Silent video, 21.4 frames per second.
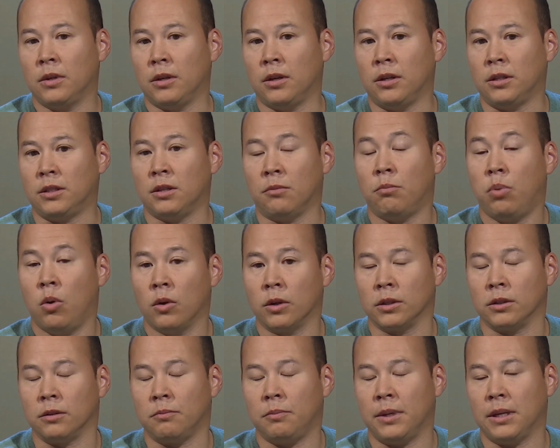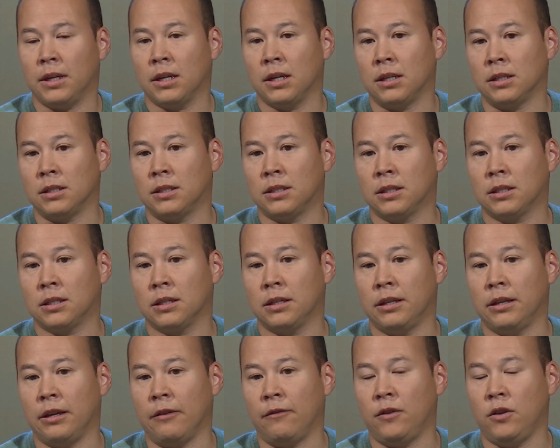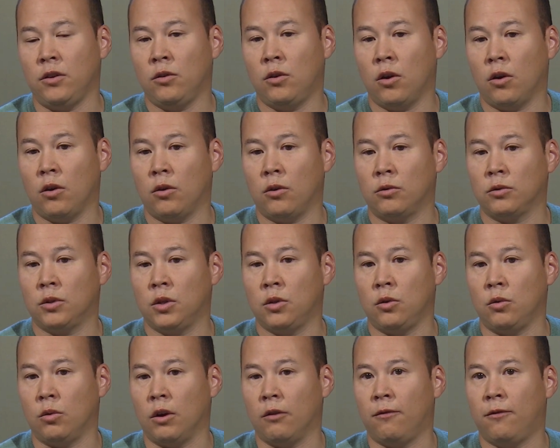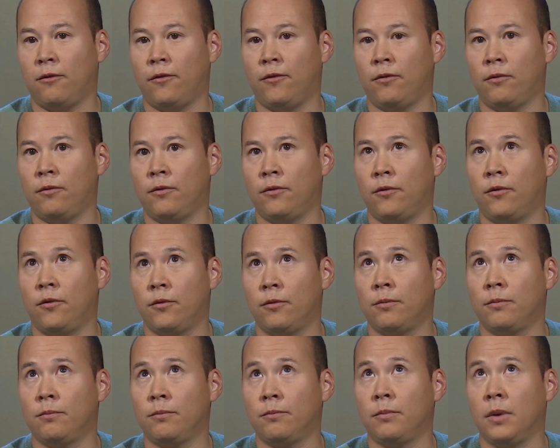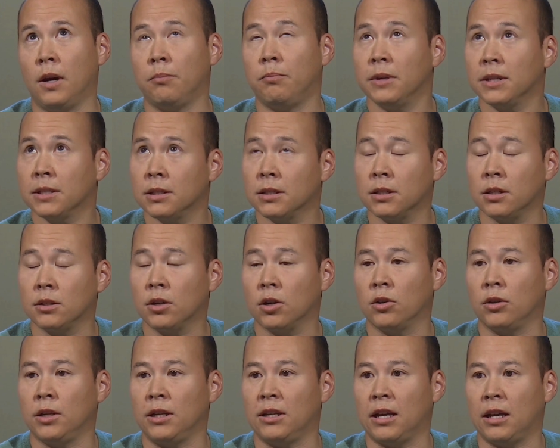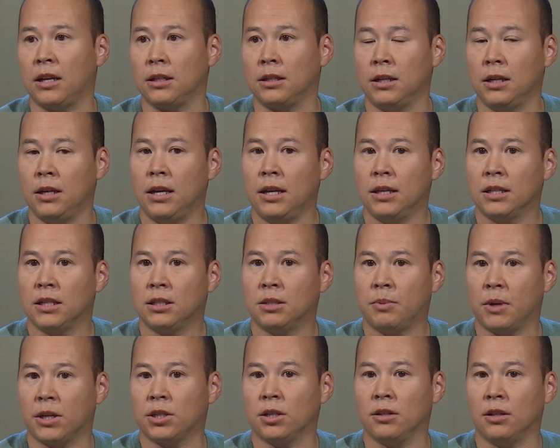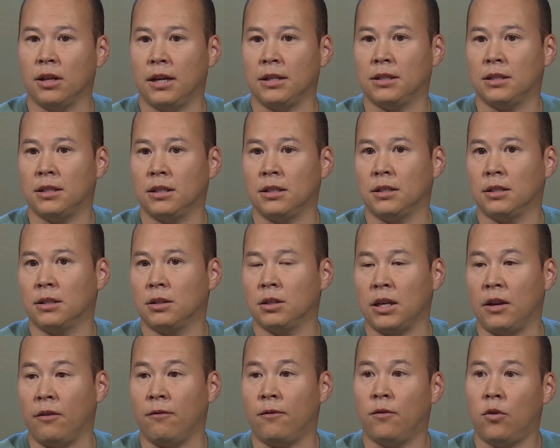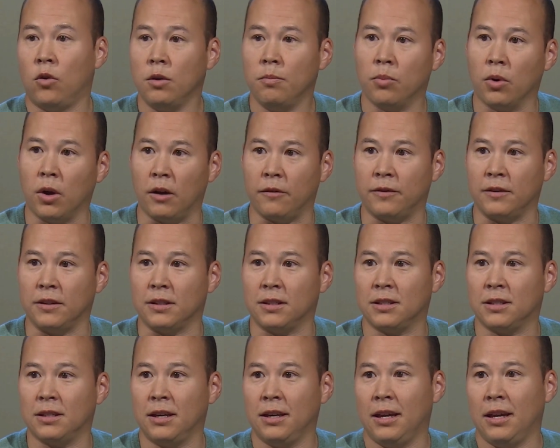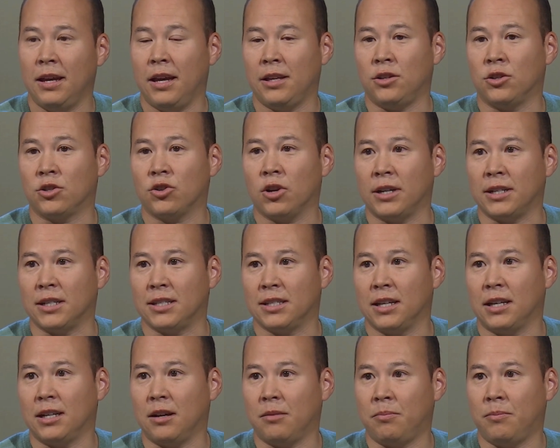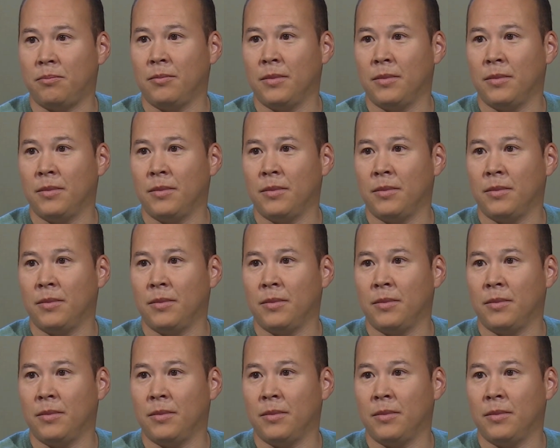is important because if you go to a business attorney that specializes in for-profits and you're trying to set up